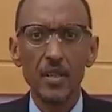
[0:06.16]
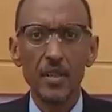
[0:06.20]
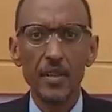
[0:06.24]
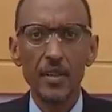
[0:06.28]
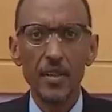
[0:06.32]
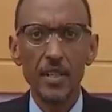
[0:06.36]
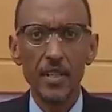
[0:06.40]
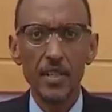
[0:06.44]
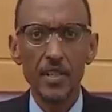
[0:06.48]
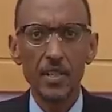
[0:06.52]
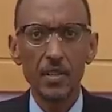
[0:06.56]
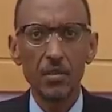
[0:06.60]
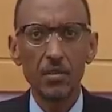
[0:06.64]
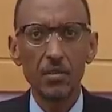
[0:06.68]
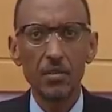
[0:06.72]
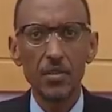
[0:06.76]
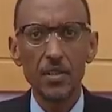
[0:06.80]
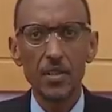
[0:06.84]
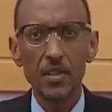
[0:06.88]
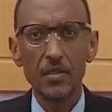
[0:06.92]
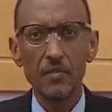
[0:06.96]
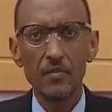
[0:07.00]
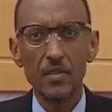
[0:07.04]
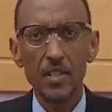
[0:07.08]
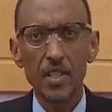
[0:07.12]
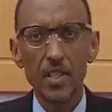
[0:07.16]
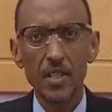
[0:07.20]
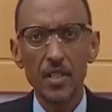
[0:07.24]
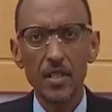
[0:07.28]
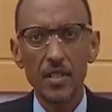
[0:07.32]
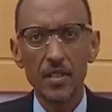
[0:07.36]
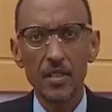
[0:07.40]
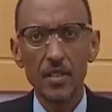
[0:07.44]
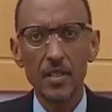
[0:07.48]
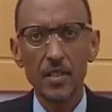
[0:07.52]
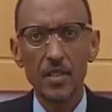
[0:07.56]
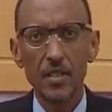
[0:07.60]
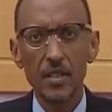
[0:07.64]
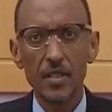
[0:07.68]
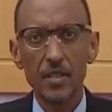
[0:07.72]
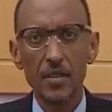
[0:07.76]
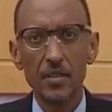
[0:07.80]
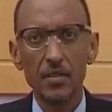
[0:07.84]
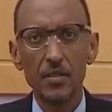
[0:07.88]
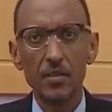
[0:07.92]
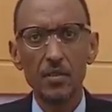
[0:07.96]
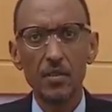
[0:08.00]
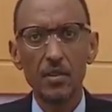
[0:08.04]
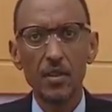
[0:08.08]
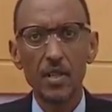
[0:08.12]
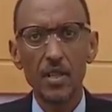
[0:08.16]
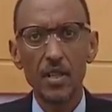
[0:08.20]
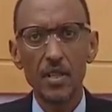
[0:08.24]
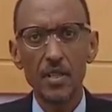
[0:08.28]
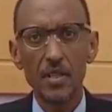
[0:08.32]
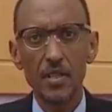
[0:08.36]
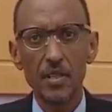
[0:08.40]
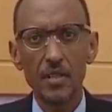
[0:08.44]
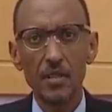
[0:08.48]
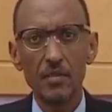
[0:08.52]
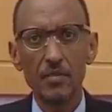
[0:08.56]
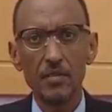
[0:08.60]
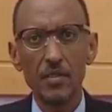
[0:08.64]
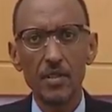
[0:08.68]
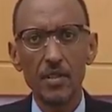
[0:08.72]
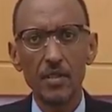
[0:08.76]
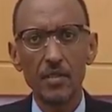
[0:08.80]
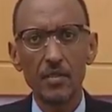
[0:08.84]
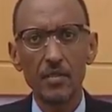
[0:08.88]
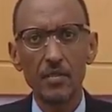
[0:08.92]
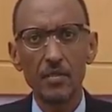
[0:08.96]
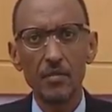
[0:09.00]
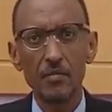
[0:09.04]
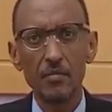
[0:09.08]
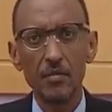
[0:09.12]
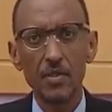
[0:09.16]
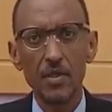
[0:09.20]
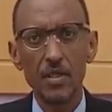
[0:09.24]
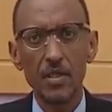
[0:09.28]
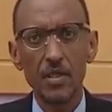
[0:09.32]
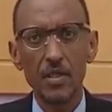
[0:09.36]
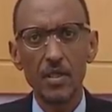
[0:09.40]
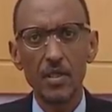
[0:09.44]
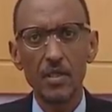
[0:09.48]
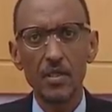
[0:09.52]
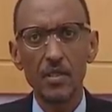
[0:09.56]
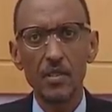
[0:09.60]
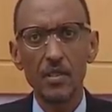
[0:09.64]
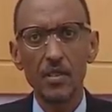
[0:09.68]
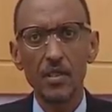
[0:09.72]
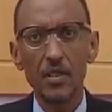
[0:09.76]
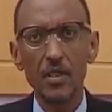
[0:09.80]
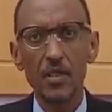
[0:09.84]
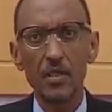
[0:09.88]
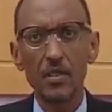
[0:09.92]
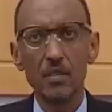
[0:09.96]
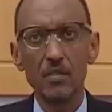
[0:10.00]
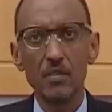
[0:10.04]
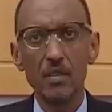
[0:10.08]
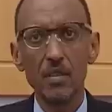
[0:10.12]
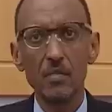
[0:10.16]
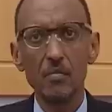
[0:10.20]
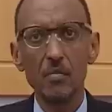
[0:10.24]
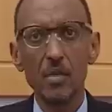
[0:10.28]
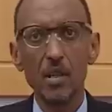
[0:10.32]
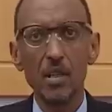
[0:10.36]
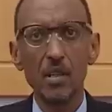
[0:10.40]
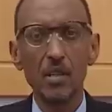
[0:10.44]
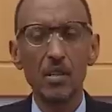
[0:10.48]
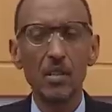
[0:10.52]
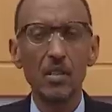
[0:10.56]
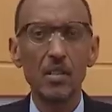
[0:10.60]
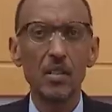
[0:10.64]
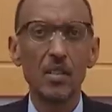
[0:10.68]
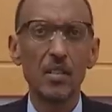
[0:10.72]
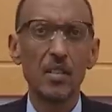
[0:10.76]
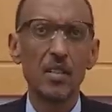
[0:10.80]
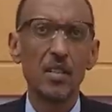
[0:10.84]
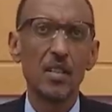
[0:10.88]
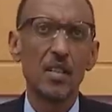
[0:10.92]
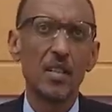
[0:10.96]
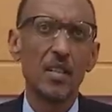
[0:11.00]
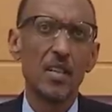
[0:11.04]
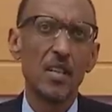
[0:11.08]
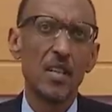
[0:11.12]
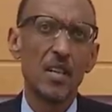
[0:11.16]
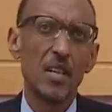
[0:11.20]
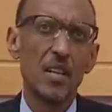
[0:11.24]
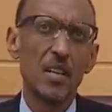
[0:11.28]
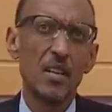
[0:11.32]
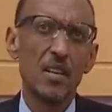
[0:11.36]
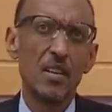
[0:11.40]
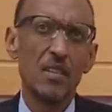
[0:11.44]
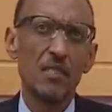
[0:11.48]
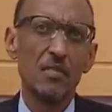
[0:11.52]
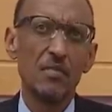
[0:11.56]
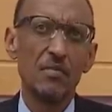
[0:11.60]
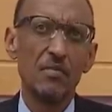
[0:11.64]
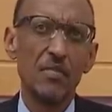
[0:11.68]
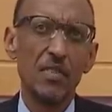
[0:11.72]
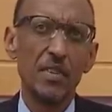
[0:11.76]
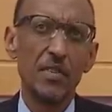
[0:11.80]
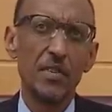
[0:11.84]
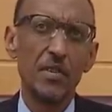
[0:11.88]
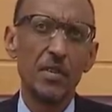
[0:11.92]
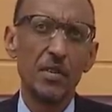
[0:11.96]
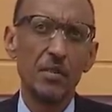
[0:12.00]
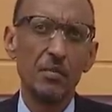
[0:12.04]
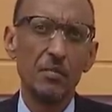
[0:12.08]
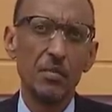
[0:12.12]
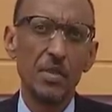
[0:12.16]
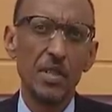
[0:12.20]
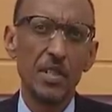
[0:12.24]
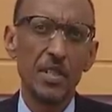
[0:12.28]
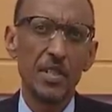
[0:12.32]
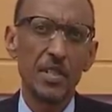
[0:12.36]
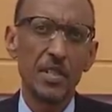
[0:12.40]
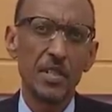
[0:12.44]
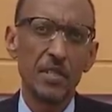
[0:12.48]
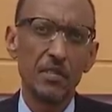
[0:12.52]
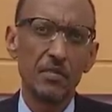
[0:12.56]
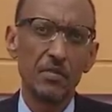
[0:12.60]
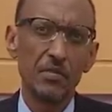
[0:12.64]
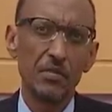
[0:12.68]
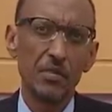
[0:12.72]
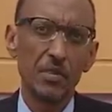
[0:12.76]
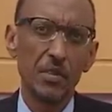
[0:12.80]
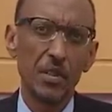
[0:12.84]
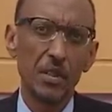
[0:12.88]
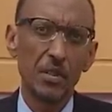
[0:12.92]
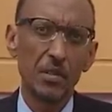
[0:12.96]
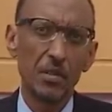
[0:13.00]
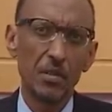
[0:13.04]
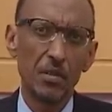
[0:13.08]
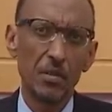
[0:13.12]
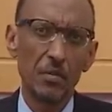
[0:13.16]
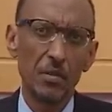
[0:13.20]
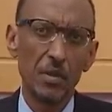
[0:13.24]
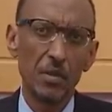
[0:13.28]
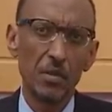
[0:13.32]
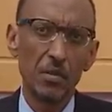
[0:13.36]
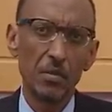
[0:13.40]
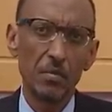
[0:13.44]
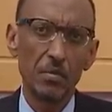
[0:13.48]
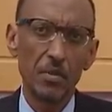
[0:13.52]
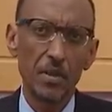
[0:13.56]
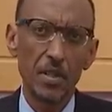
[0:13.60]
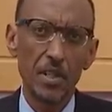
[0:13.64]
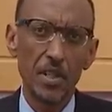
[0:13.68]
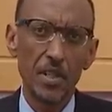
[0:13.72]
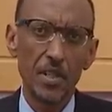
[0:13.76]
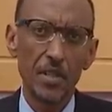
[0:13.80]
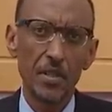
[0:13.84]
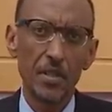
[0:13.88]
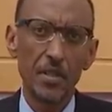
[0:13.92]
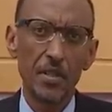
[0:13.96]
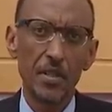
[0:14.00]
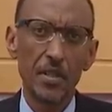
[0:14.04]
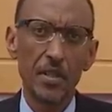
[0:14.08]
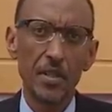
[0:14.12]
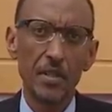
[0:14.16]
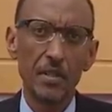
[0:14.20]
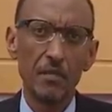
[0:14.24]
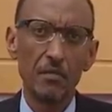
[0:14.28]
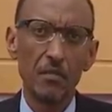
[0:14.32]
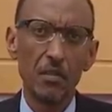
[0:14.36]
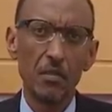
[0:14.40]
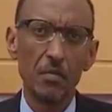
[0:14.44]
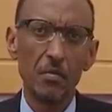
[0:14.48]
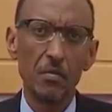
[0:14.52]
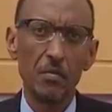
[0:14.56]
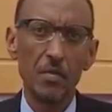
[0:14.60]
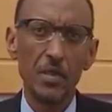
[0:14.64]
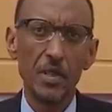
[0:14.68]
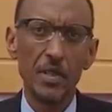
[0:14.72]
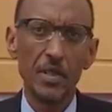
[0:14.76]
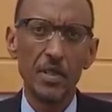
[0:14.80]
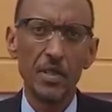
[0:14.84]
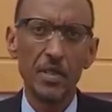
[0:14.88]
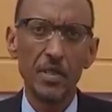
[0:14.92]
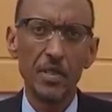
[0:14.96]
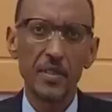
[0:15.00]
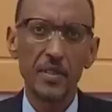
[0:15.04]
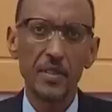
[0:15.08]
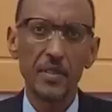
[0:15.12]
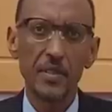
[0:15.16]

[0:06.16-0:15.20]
Nature Conservation and Nuclear Safety, Mr. Dirk Neuber, Federal Minister for Economic Cooperation and Development,